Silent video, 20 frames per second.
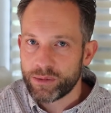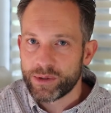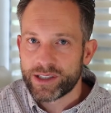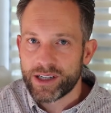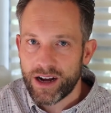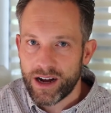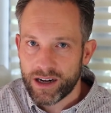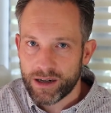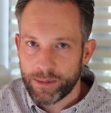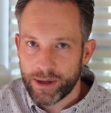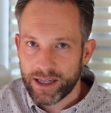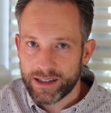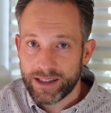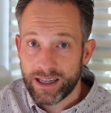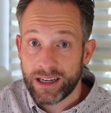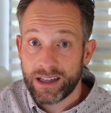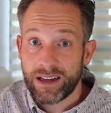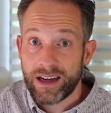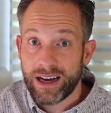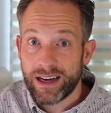We talk about
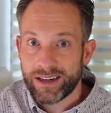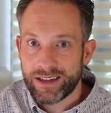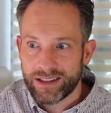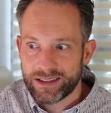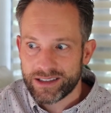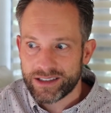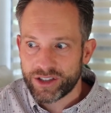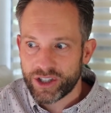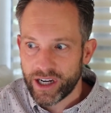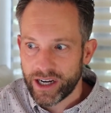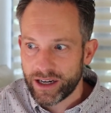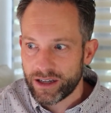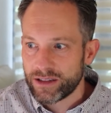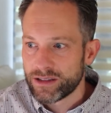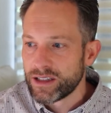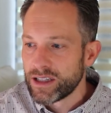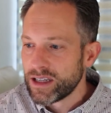that a lot on this channel.